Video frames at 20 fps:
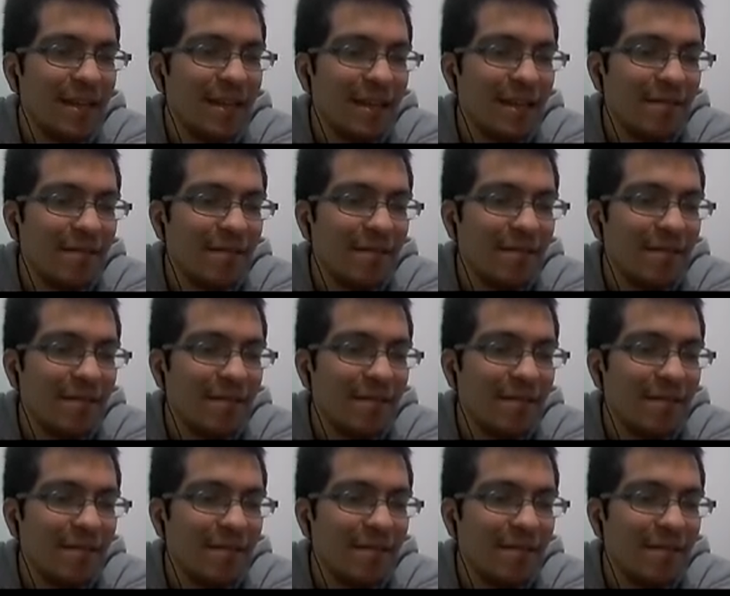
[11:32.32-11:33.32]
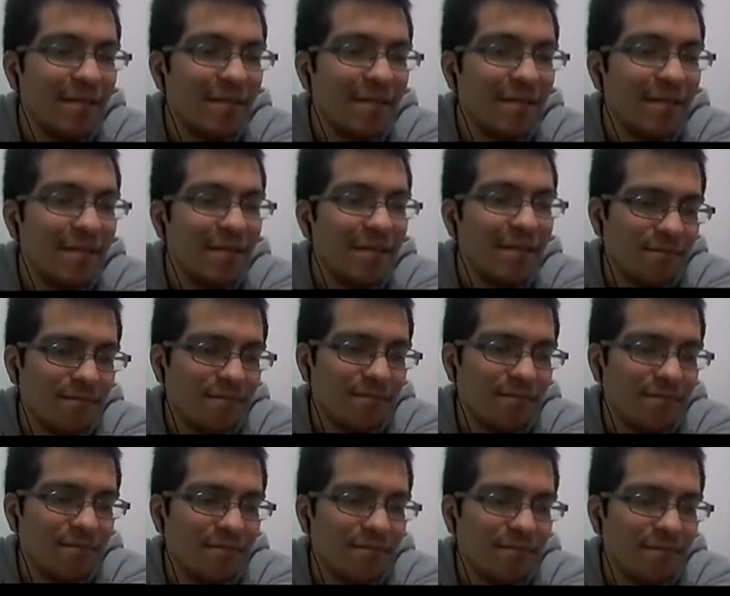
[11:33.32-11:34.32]
but
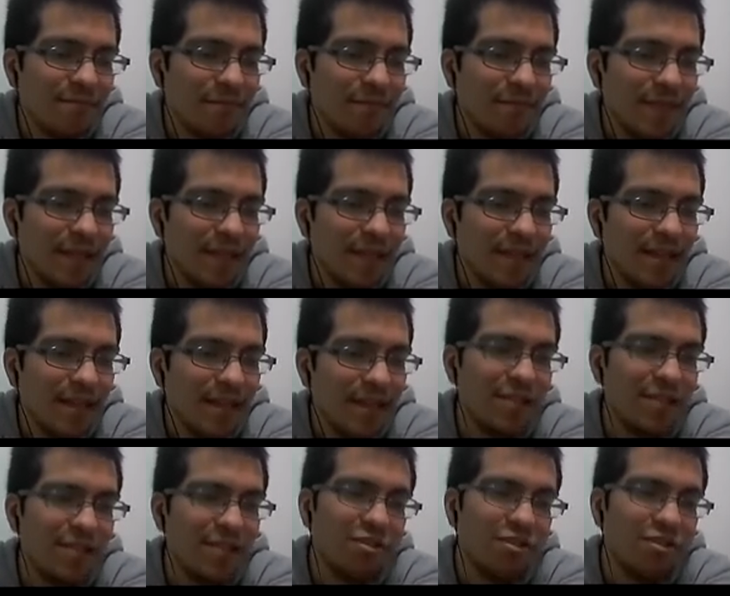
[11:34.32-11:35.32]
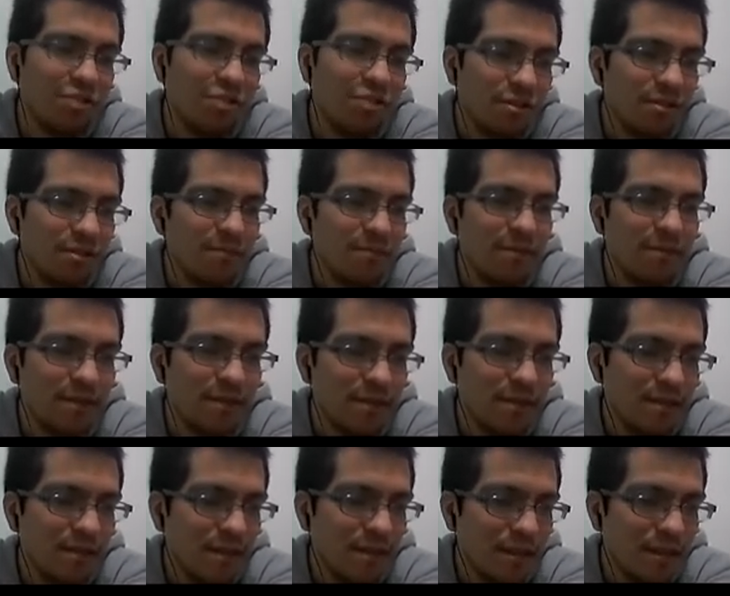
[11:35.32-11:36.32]
it is not, but
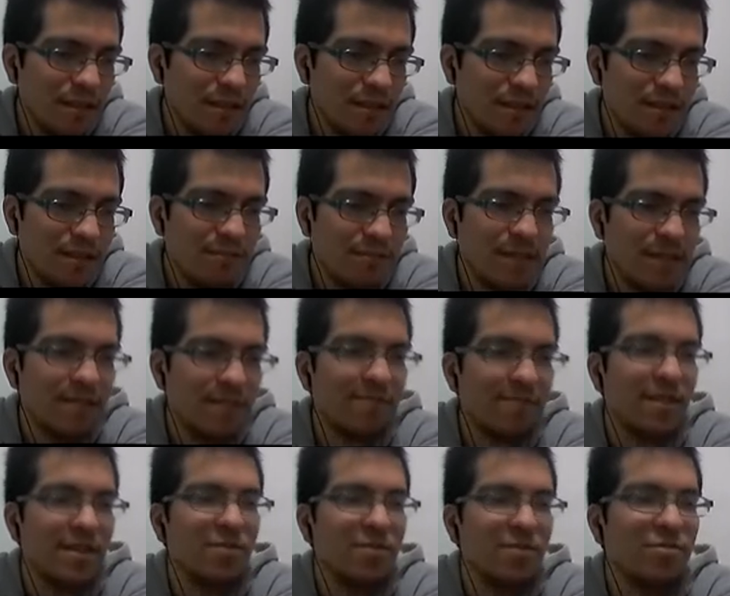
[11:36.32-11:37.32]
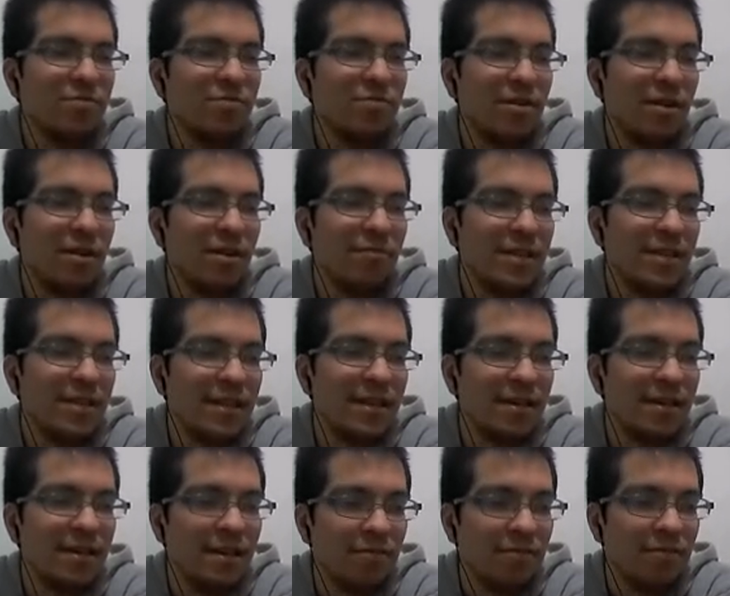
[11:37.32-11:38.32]
it doesn't matter because we only want a
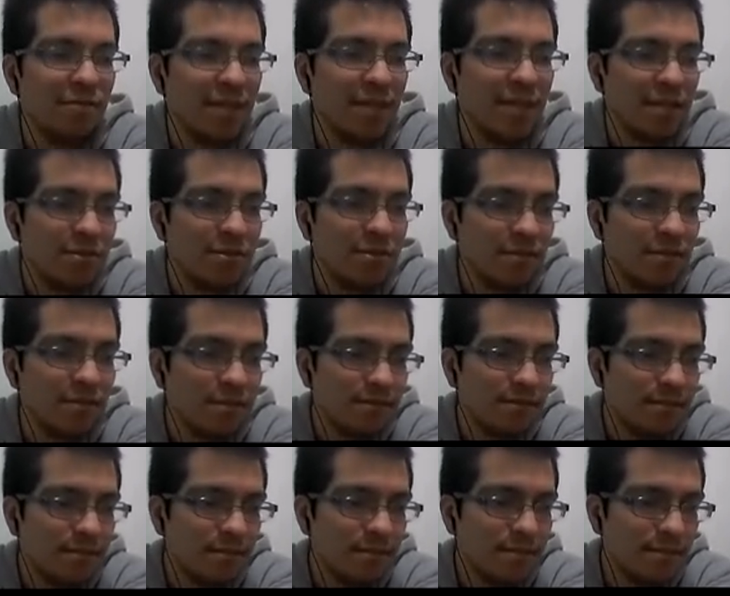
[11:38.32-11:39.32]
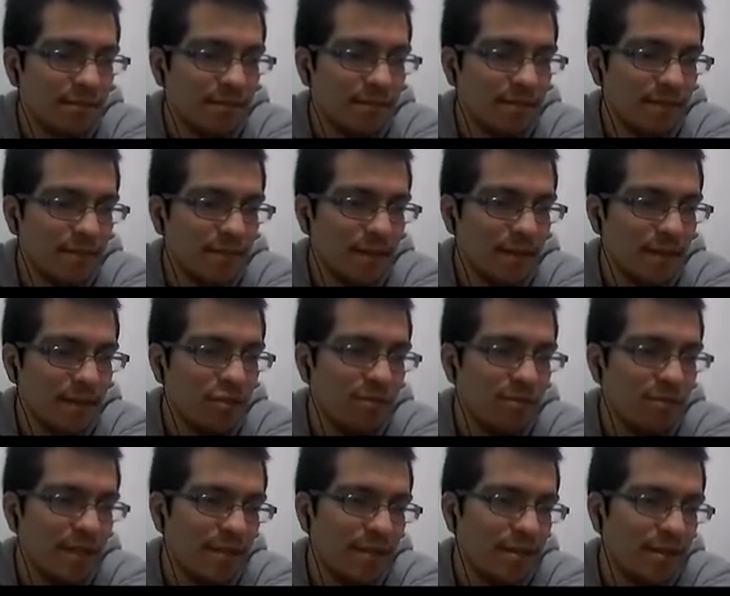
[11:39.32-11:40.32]
rotation, a
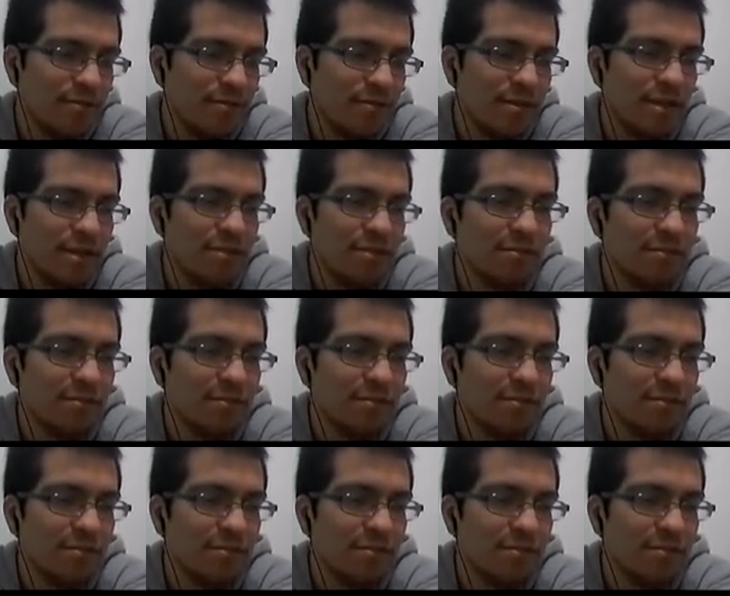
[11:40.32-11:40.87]
geometric rotation.